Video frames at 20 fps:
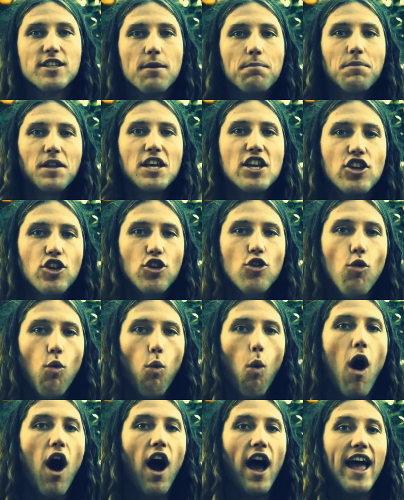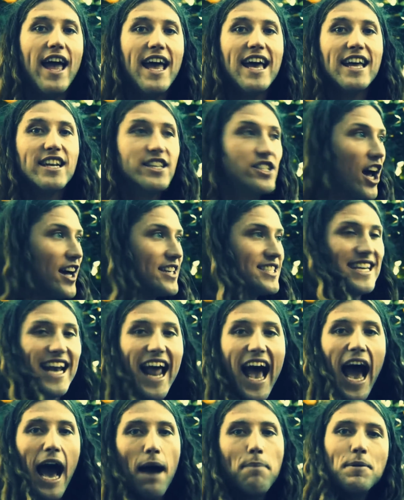when something you want
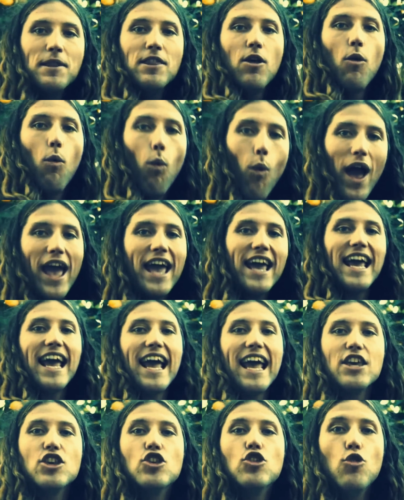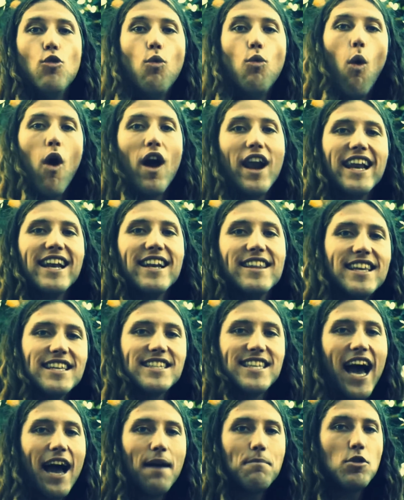doesn't happen the way you want it
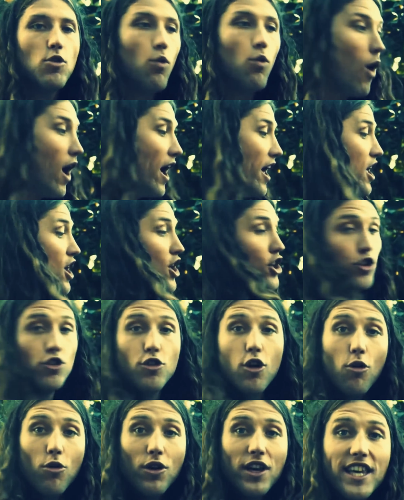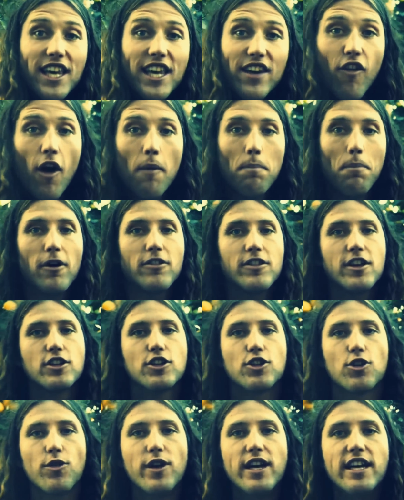in the time you want, you don't give up on
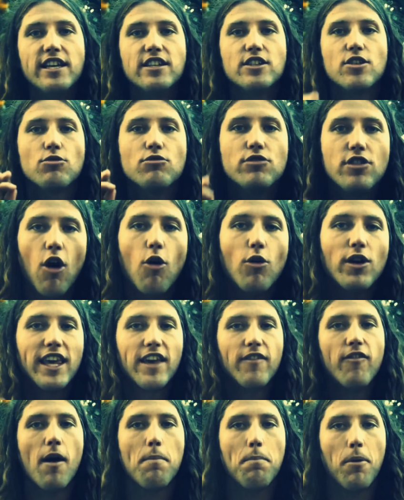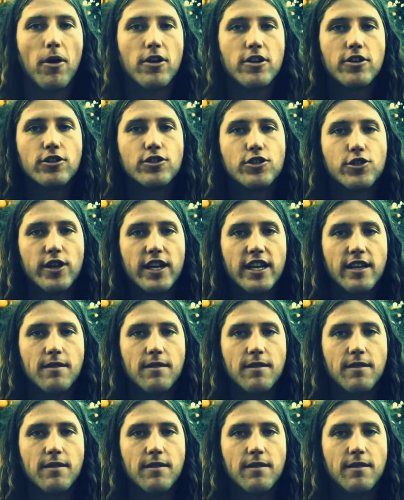the tree, so don't give up on your